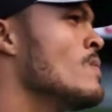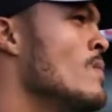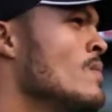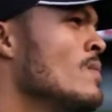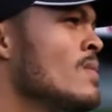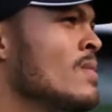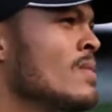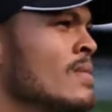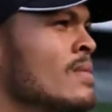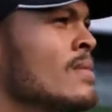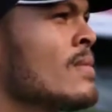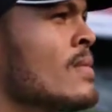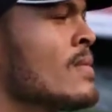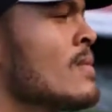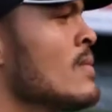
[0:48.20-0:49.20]
grew into me, I
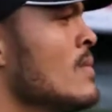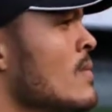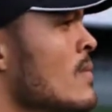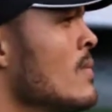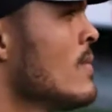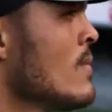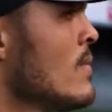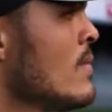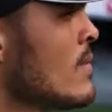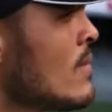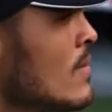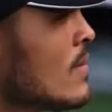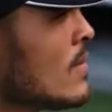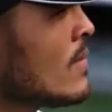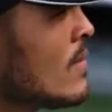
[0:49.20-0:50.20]
always wanted to be
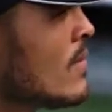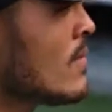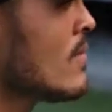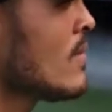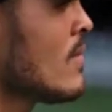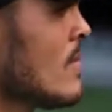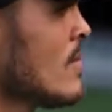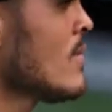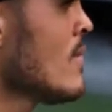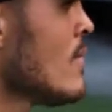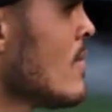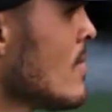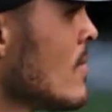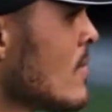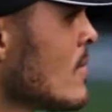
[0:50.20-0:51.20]
a, a blue and white hoop
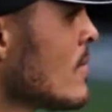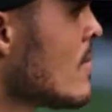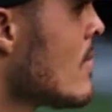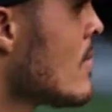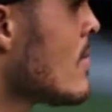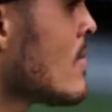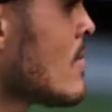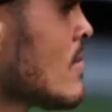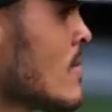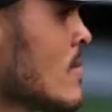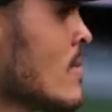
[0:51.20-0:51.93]
inside this DHL uh,